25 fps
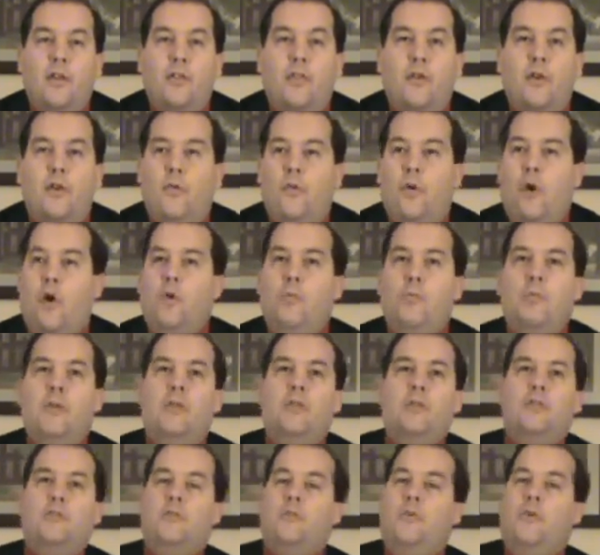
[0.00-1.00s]
The
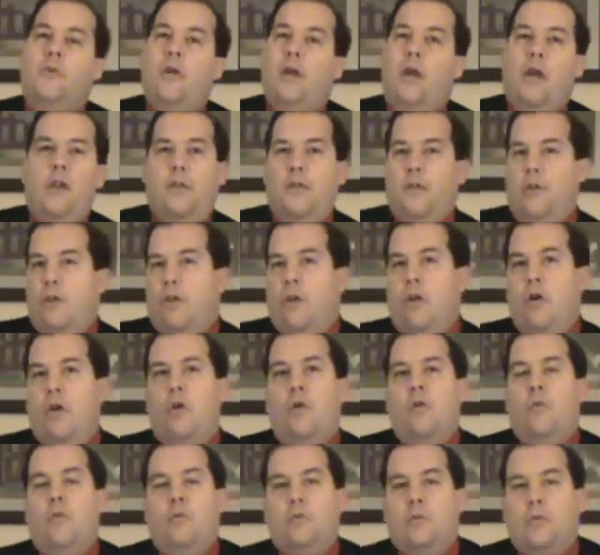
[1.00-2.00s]
Romans were under
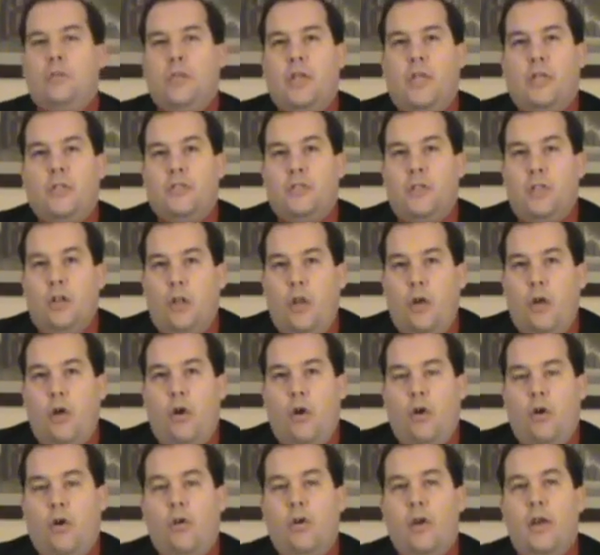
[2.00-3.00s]
no such
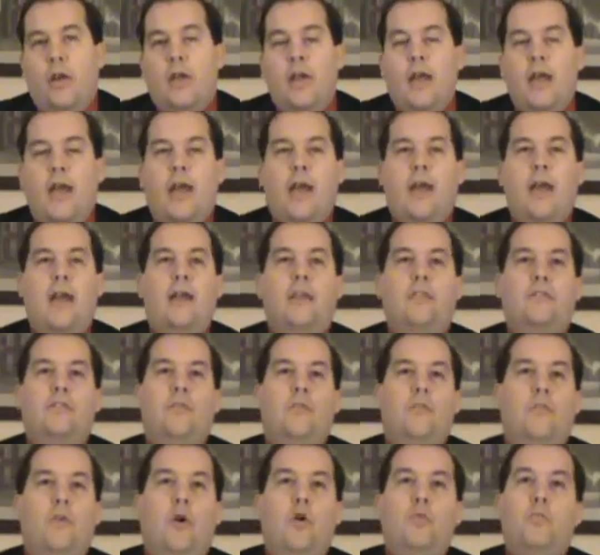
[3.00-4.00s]
law, and
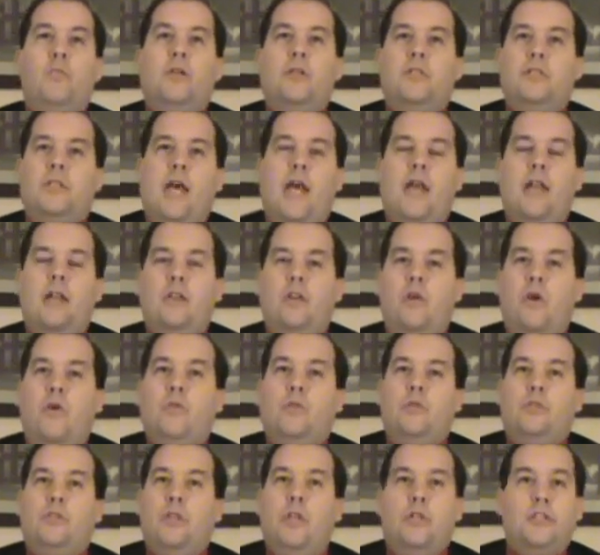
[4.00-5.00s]
the Romans had
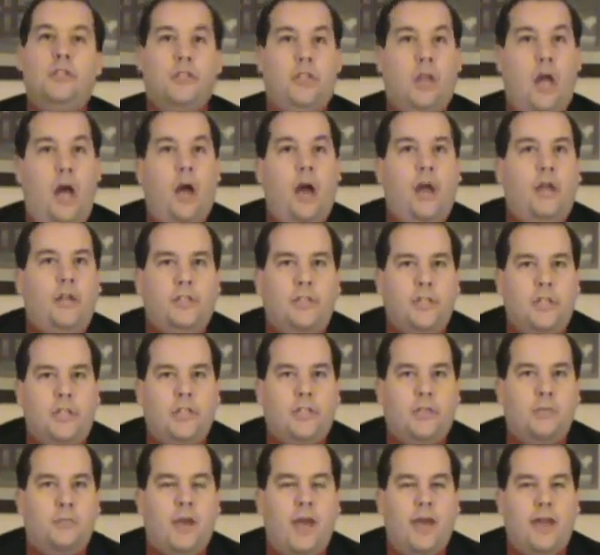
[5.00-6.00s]
no such
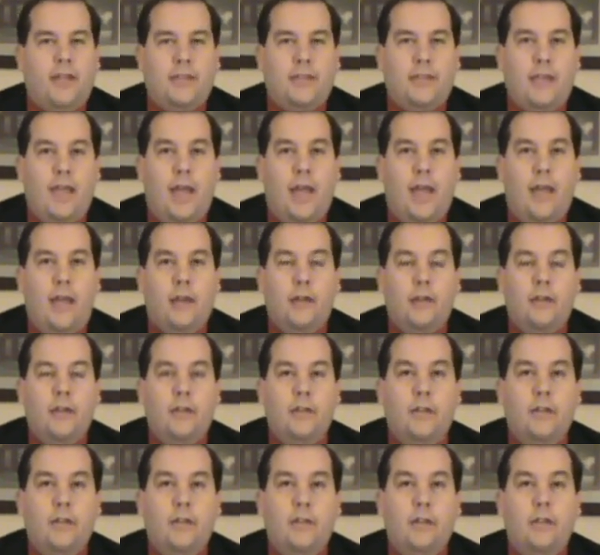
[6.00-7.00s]
conscience about that.
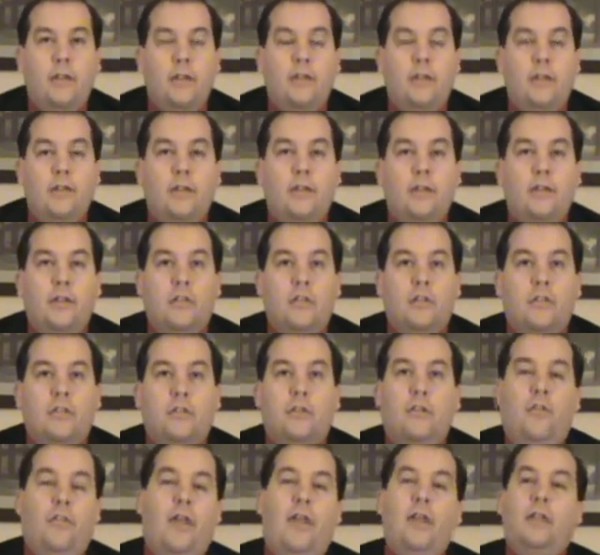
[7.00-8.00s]

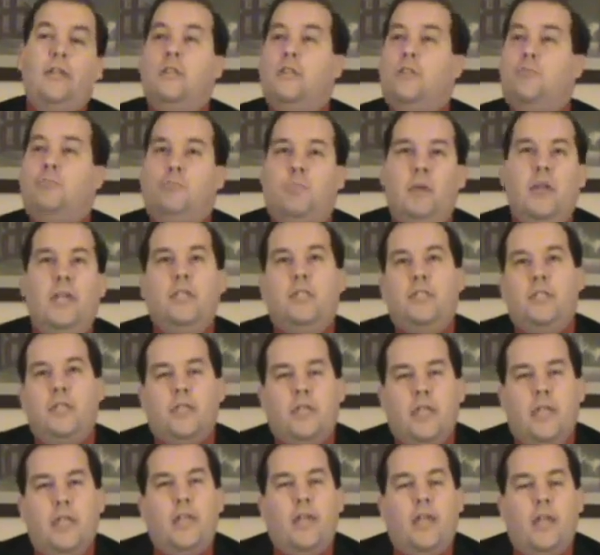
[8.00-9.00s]
So they just beat you
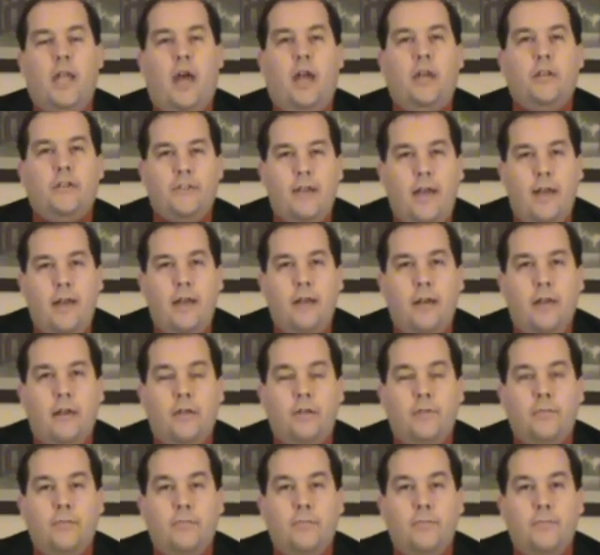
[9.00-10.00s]
till they got tired.